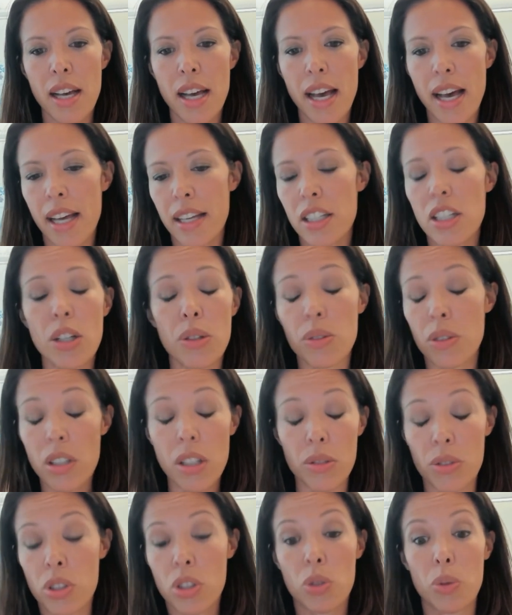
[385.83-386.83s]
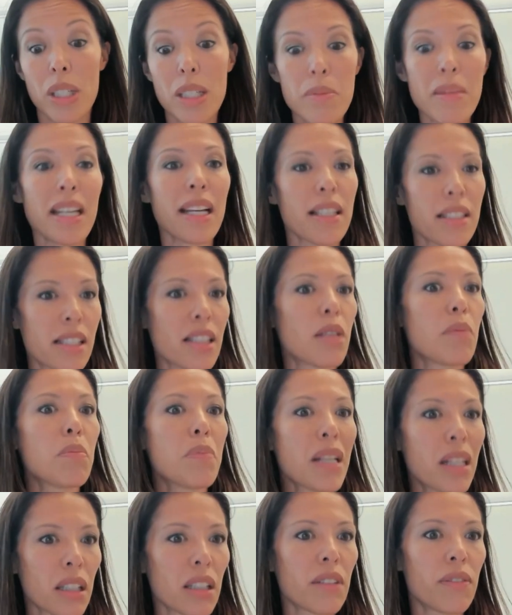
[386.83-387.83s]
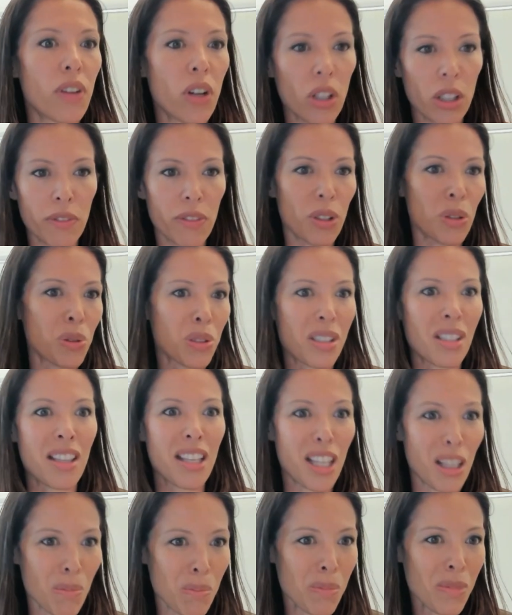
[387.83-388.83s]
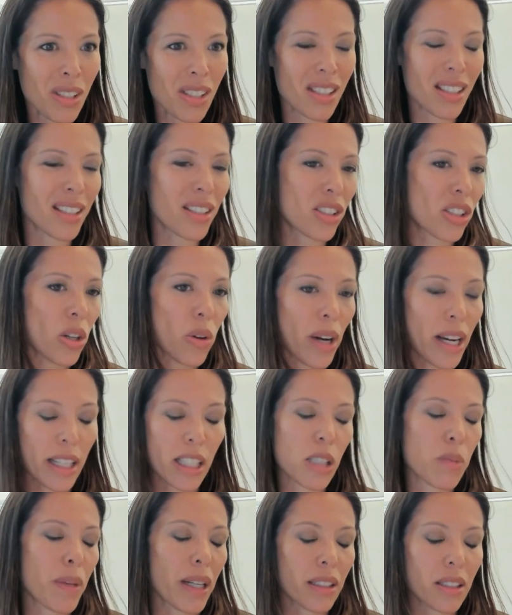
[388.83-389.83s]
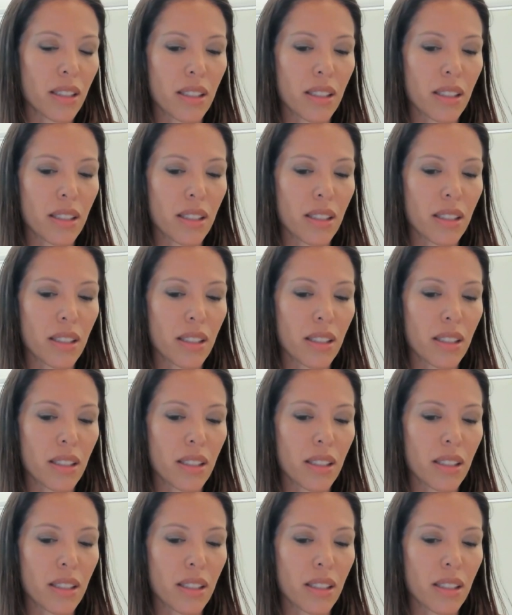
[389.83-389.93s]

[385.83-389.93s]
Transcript: And you know, you know, streaming is in the middle of all of those themes, and so I expect mm-hmm.